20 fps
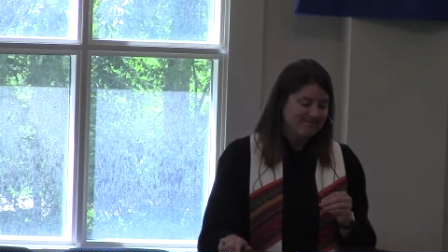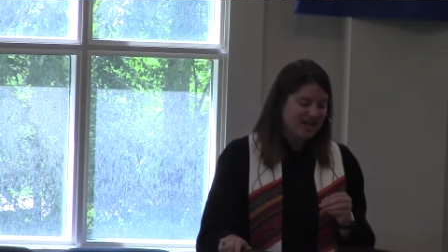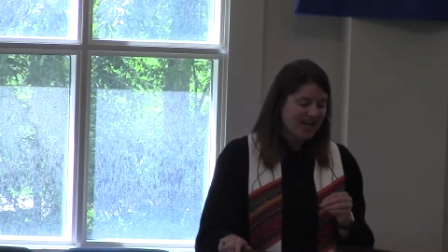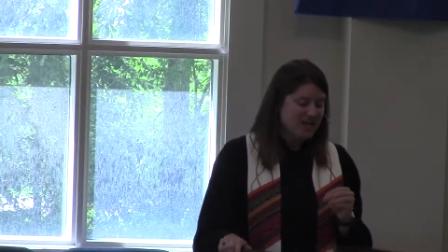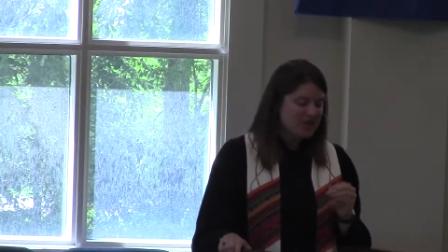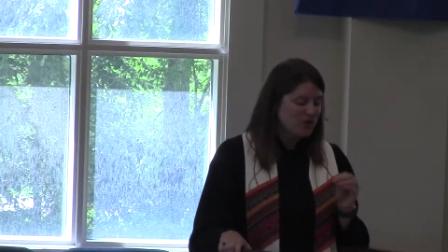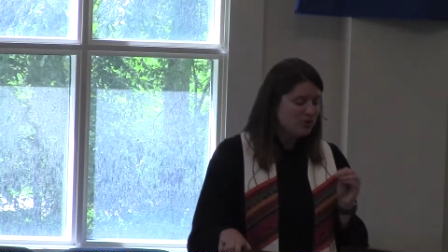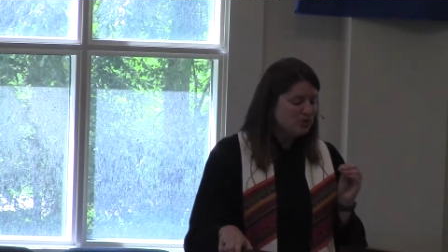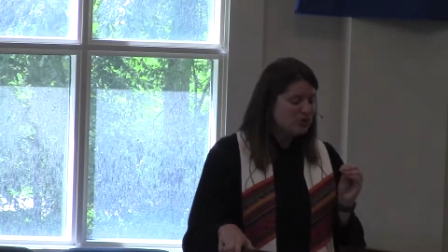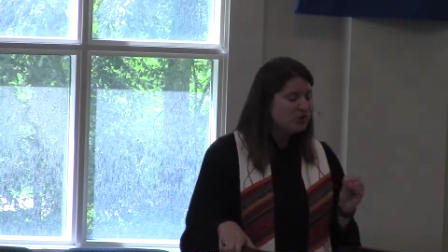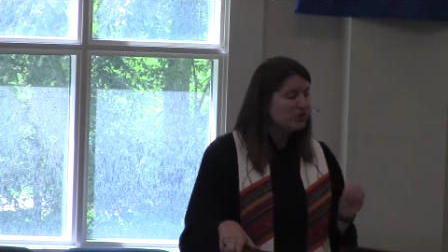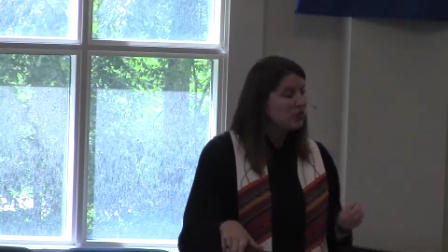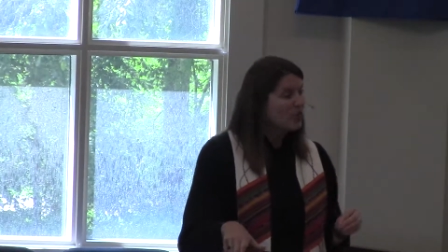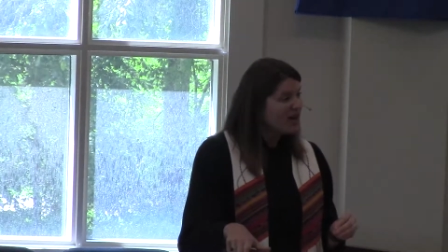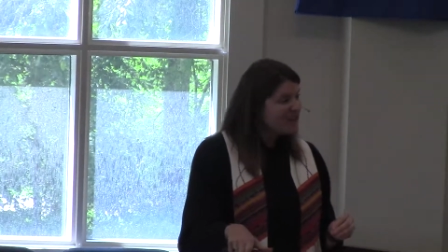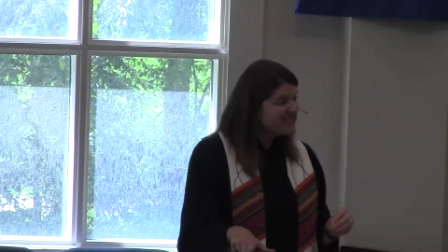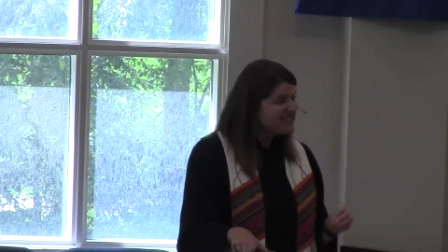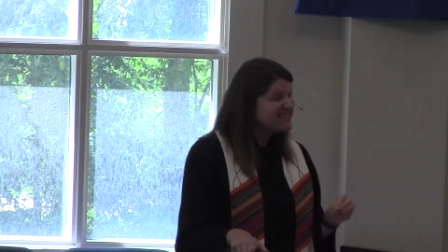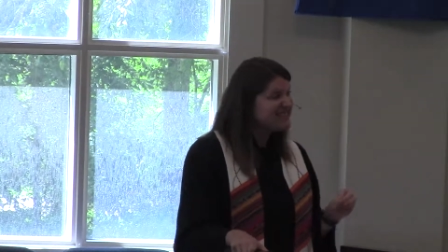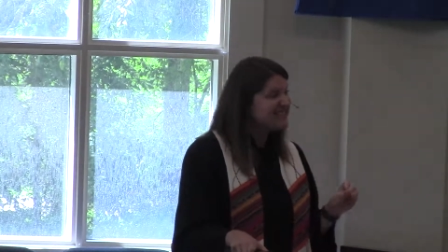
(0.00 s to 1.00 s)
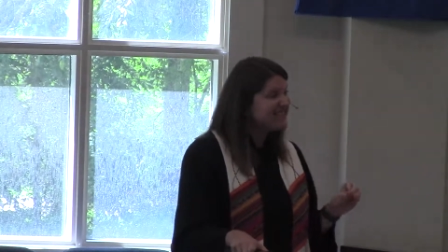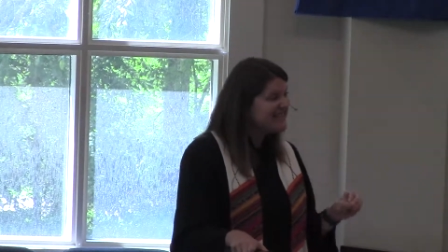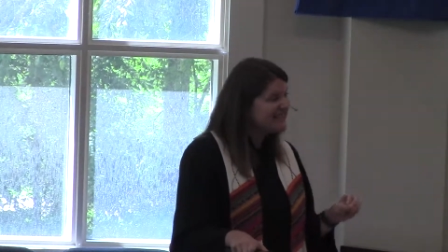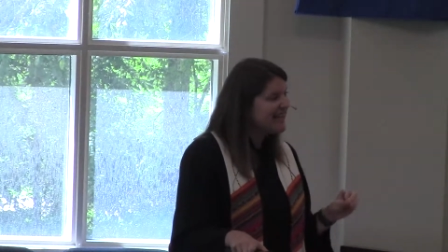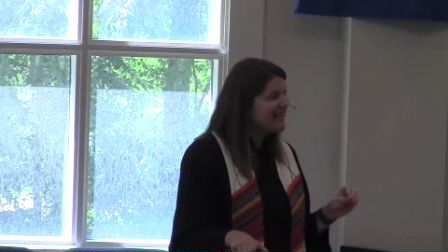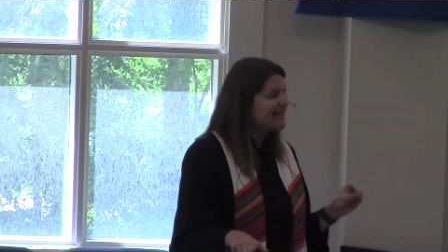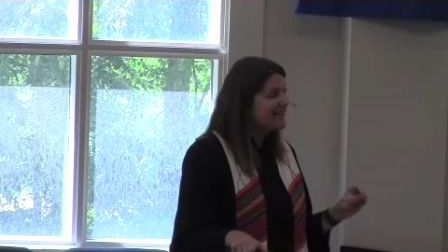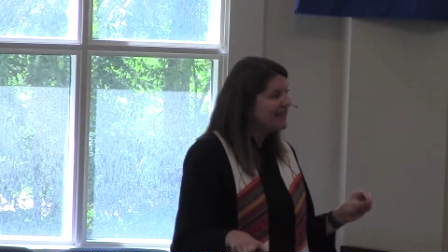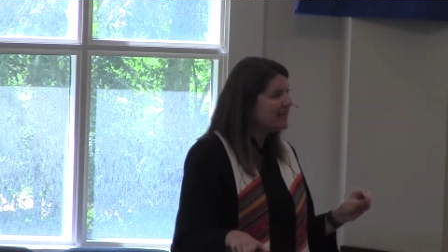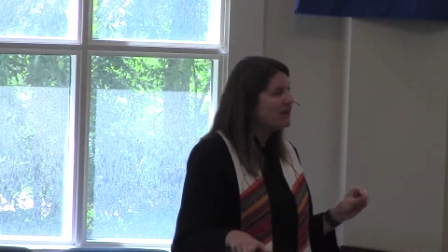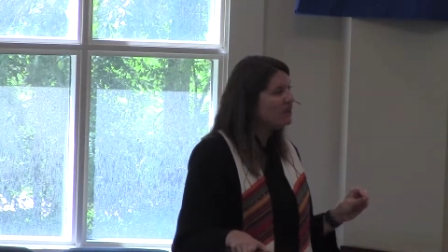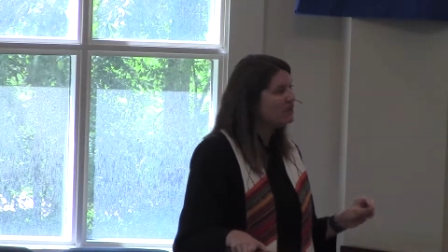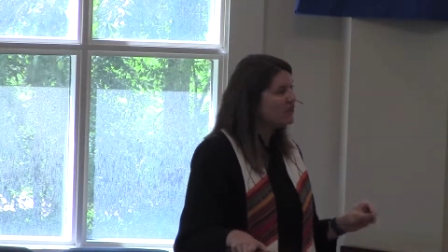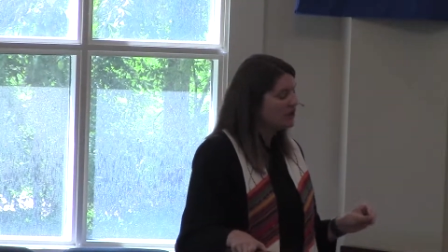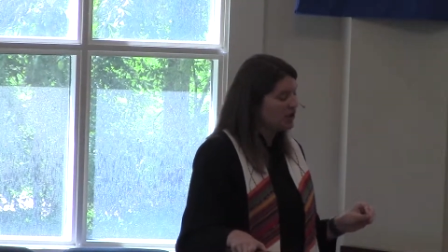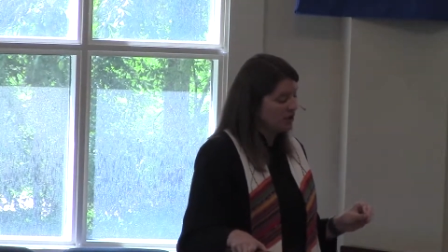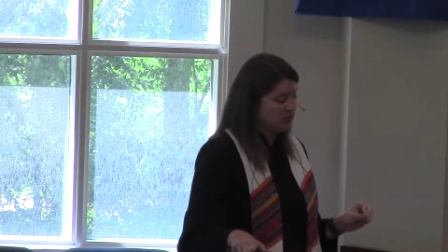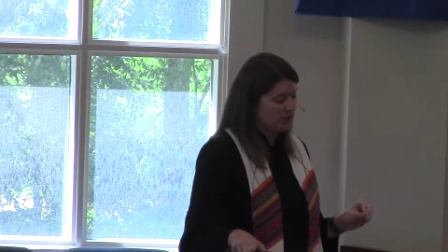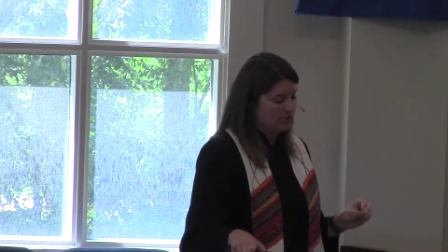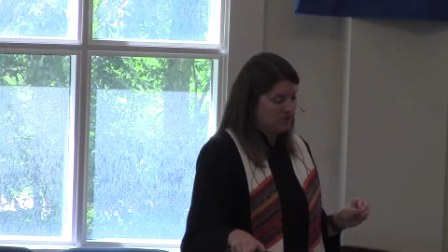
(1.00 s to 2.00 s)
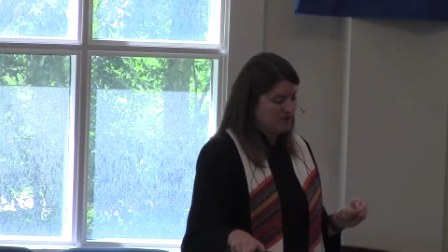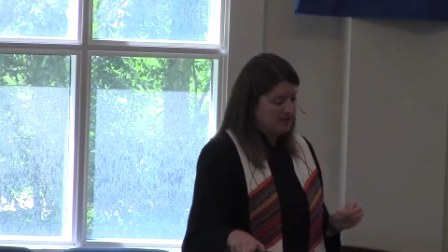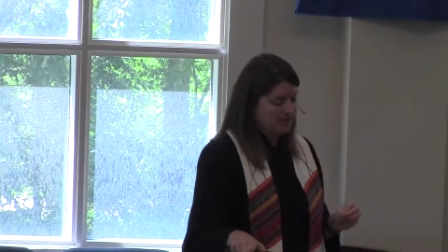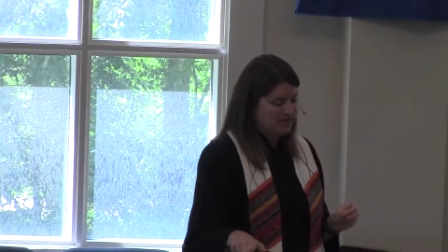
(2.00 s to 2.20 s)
and you trust that they love you